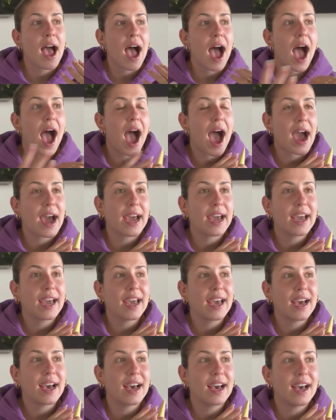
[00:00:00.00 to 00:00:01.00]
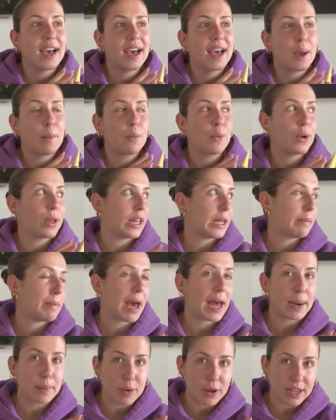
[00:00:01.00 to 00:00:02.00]
I am really
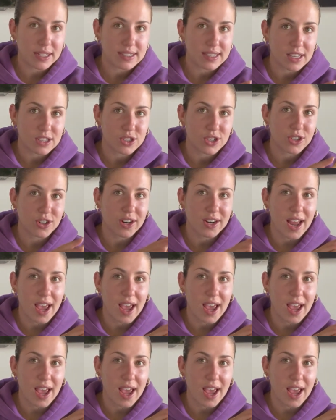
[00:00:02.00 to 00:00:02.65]
bad at putting sunscreen on